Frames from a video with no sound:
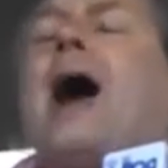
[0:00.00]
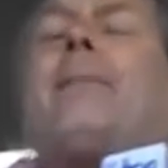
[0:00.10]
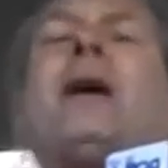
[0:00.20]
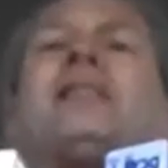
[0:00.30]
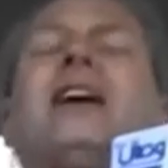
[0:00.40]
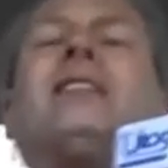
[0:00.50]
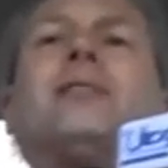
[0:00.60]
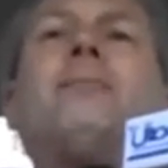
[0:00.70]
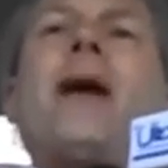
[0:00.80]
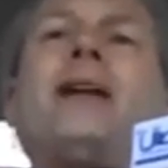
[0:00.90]
I
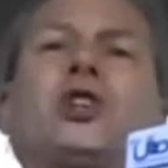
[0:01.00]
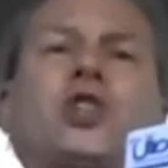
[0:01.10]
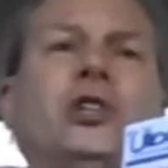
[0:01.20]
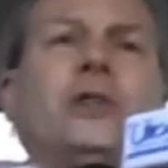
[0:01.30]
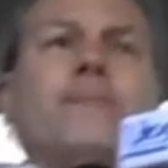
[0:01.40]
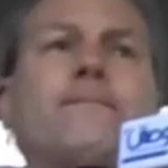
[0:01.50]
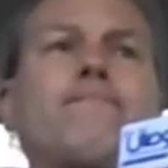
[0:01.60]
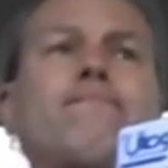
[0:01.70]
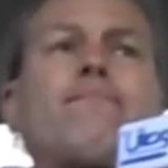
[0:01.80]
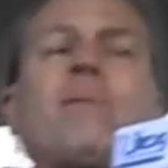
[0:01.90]
send my
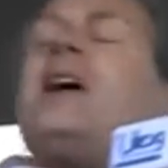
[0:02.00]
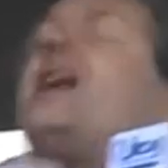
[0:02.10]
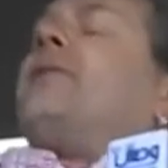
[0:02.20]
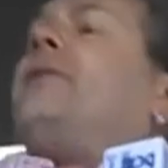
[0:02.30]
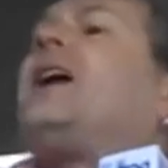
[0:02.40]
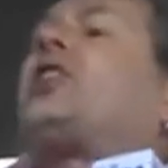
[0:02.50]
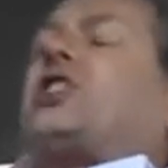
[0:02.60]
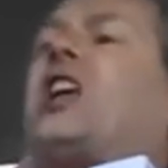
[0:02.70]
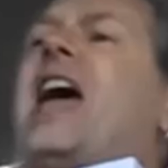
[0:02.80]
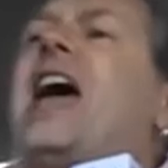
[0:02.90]
greetings to the
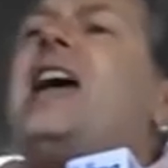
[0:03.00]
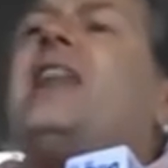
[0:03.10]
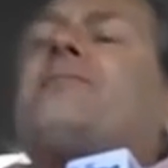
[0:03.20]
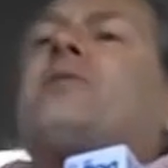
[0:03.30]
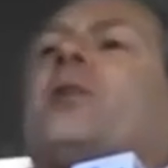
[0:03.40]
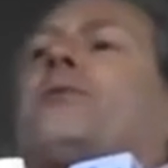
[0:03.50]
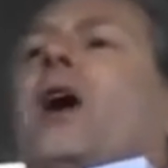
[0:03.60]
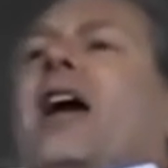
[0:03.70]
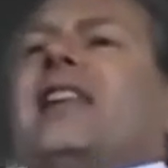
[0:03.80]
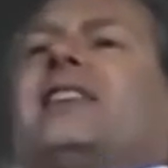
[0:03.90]
courageous
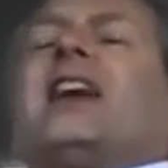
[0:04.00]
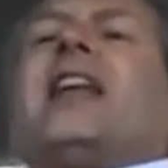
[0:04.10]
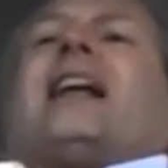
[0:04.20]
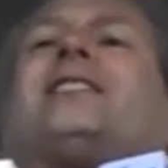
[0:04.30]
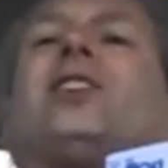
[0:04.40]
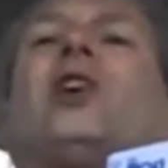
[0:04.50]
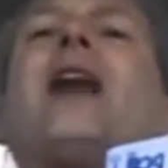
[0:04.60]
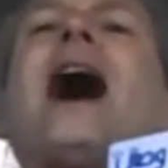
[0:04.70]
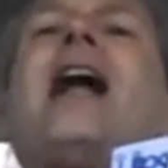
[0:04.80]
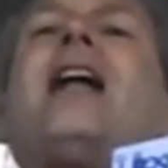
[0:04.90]
Palestinians who fight
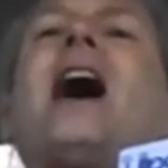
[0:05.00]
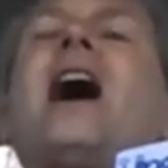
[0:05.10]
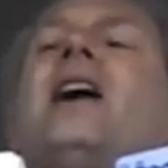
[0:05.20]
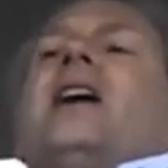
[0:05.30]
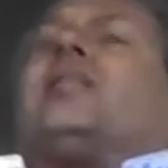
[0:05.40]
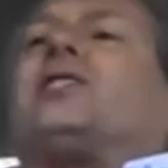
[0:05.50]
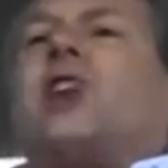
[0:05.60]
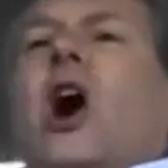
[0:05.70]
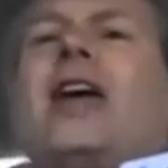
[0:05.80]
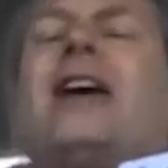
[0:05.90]
against the
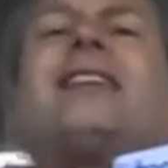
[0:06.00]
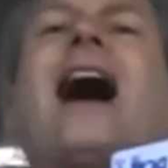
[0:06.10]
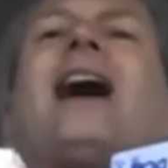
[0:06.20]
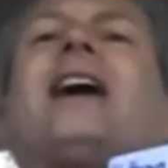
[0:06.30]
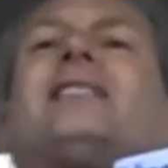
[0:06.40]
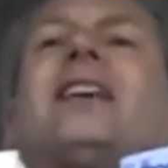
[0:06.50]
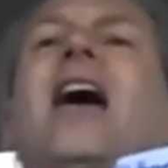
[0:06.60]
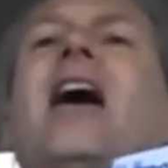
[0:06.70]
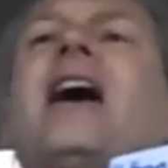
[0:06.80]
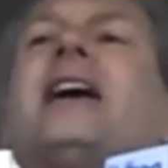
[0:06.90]
dictatorship of
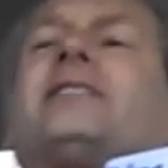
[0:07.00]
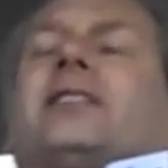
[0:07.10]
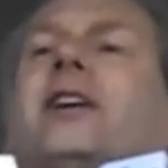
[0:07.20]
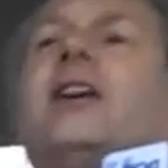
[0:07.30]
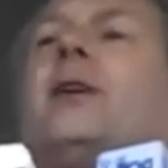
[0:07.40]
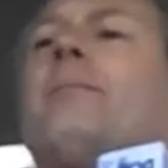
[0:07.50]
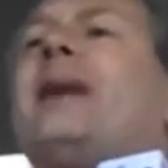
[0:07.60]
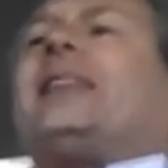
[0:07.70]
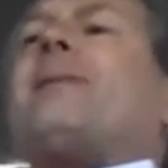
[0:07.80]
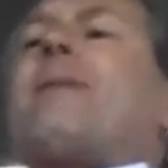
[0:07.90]
Israel and for their
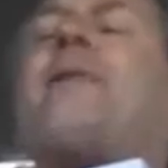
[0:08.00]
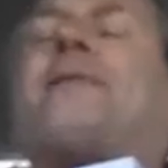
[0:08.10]
freedom.